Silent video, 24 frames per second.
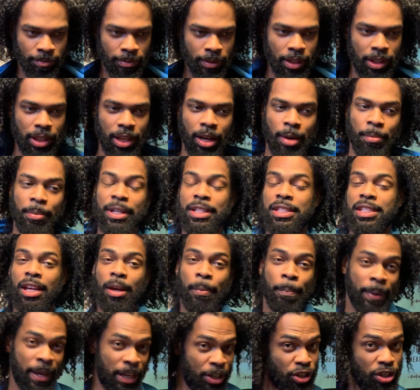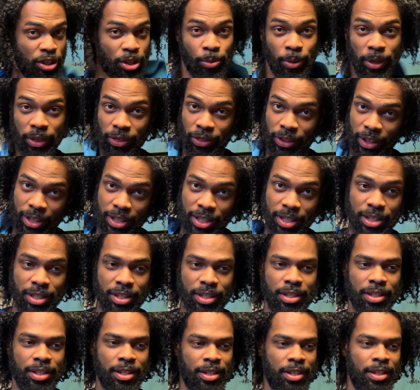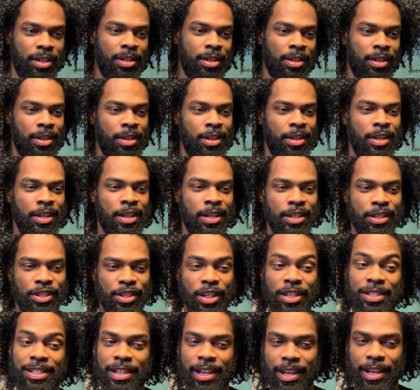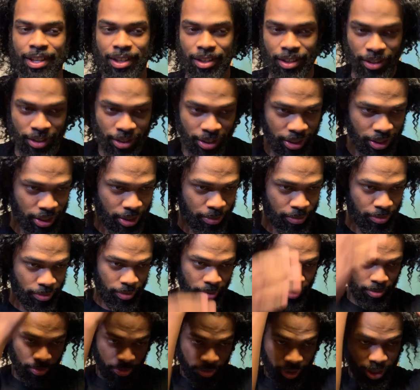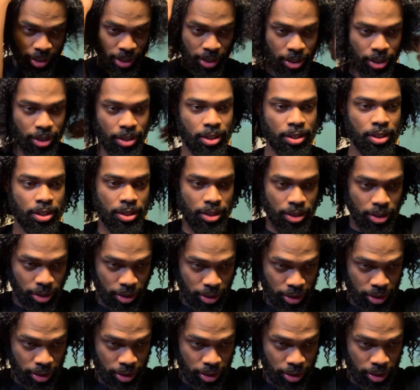Now I'm gonna take a picture with this just like it is, because